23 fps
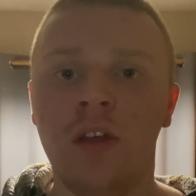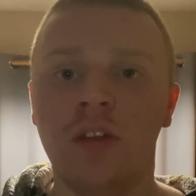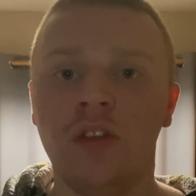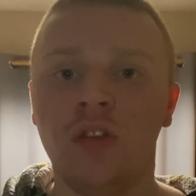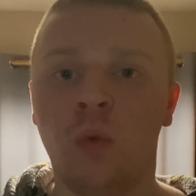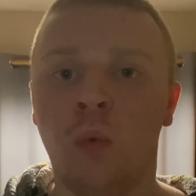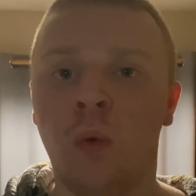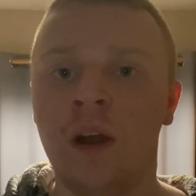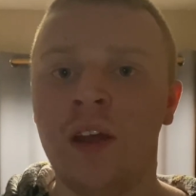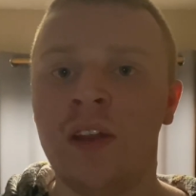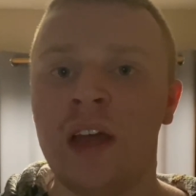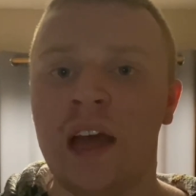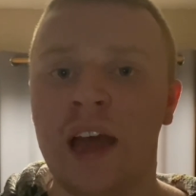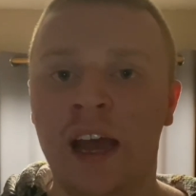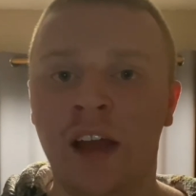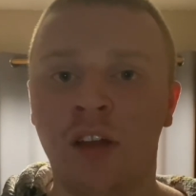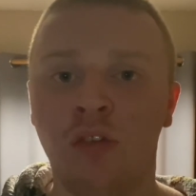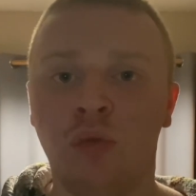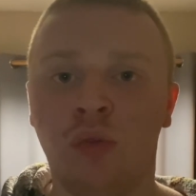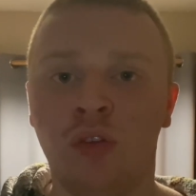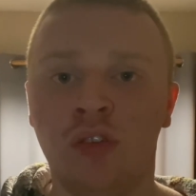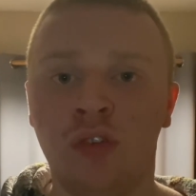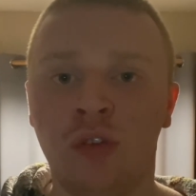the way the
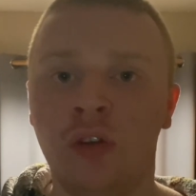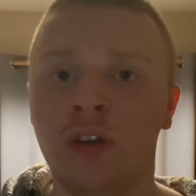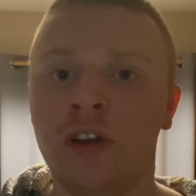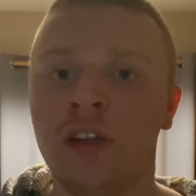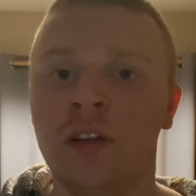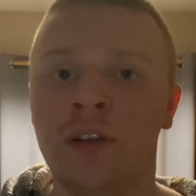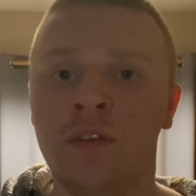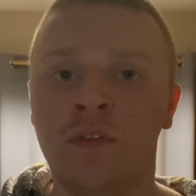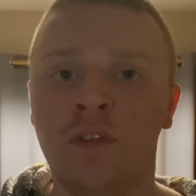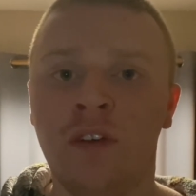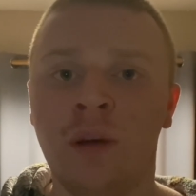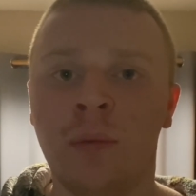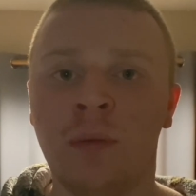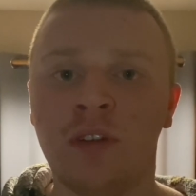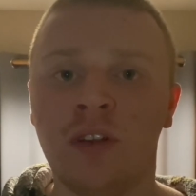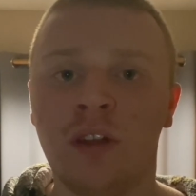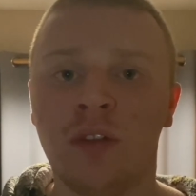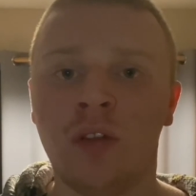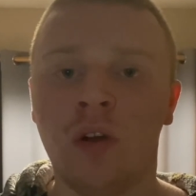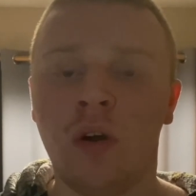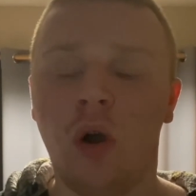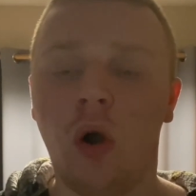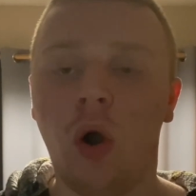androids look in the film, which I
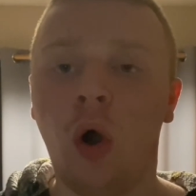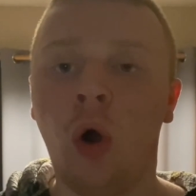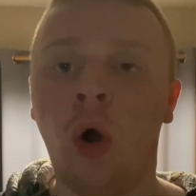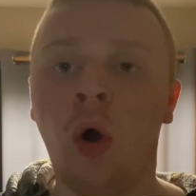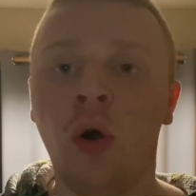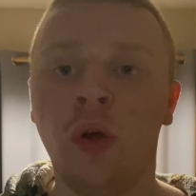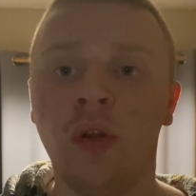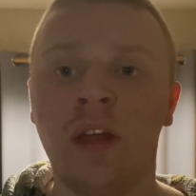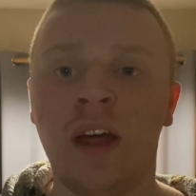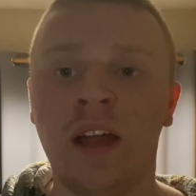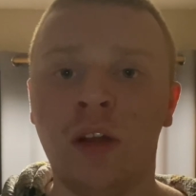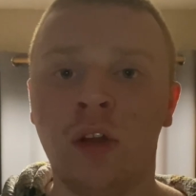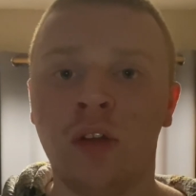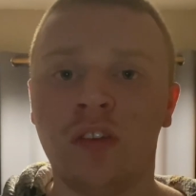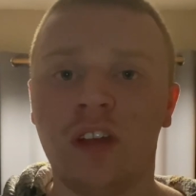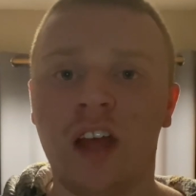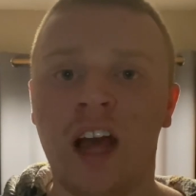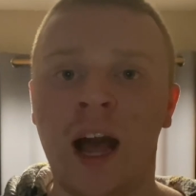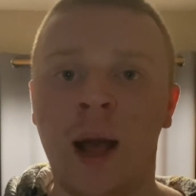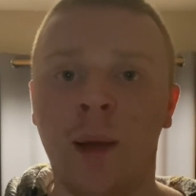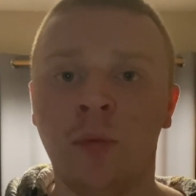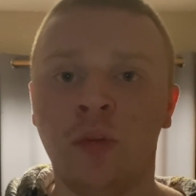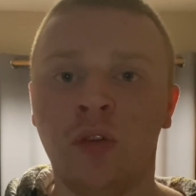thought all that looked
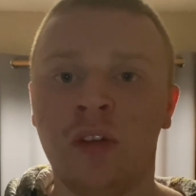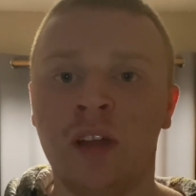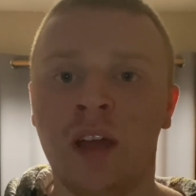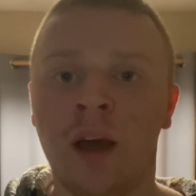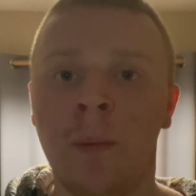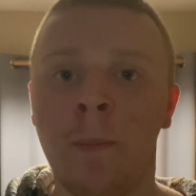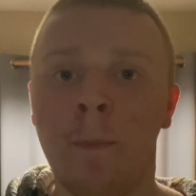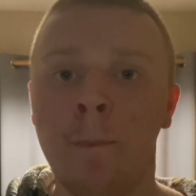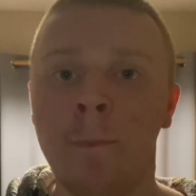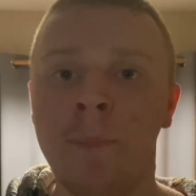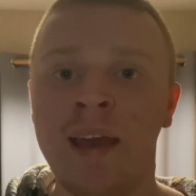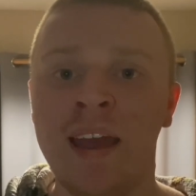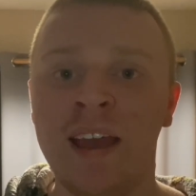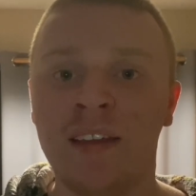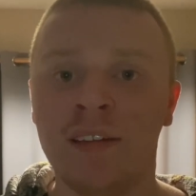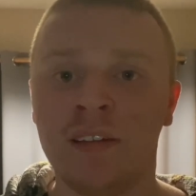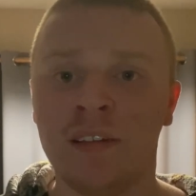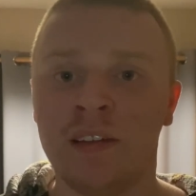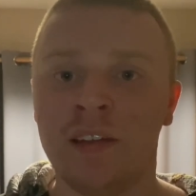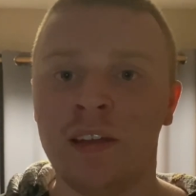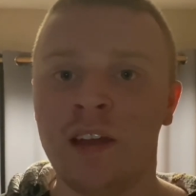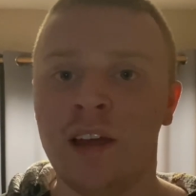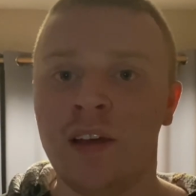absolutely
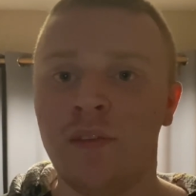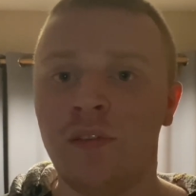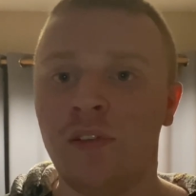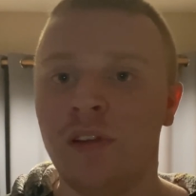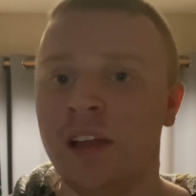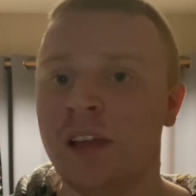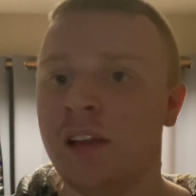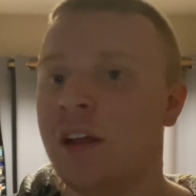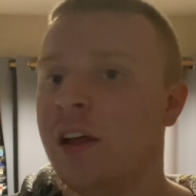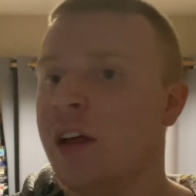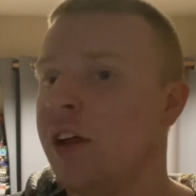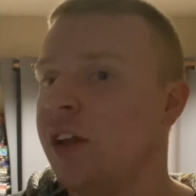amazing here, from